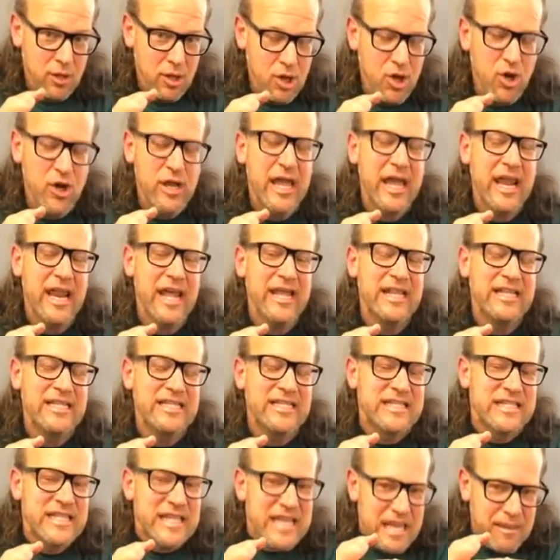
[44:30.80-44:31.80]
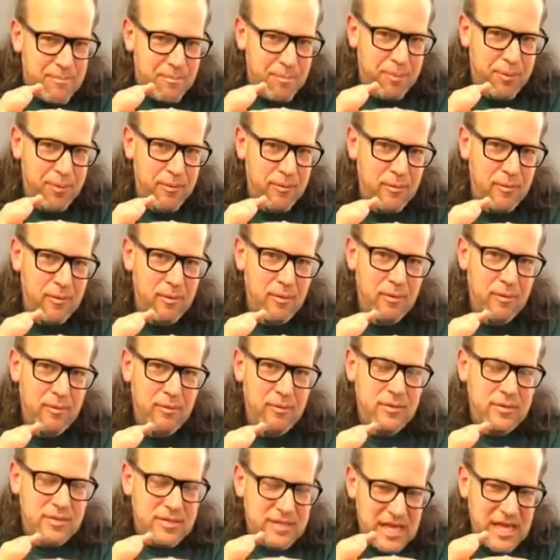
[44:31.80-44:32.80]
You're getting deep,
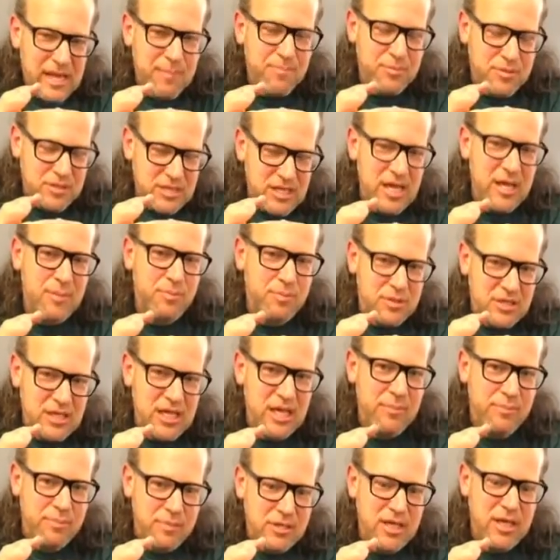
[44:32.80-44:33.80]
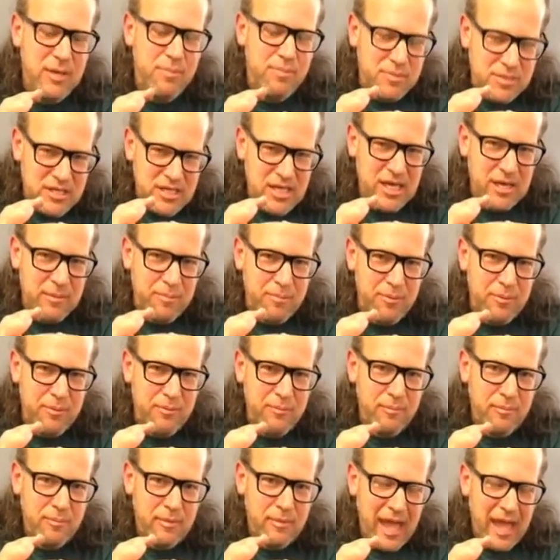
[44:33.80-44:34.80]
deep, deep, deep, deep, deep,
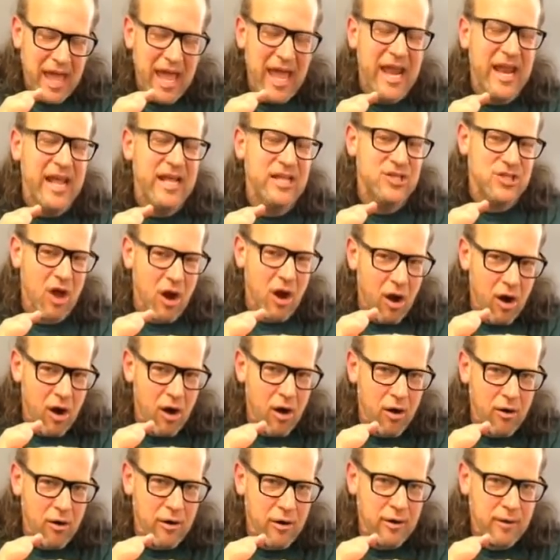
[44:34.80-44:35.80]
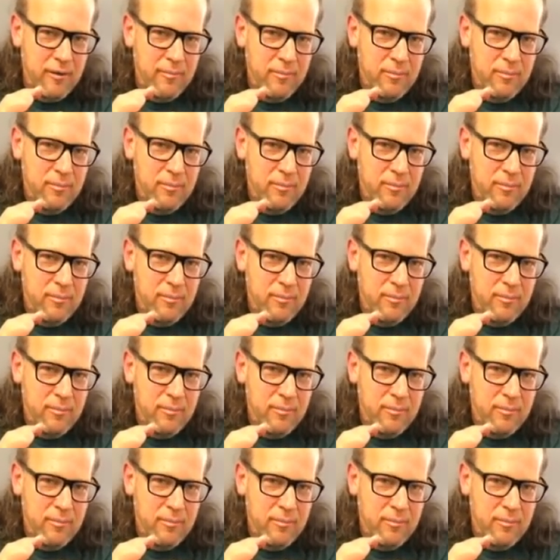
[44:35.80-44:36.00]
and it's hard.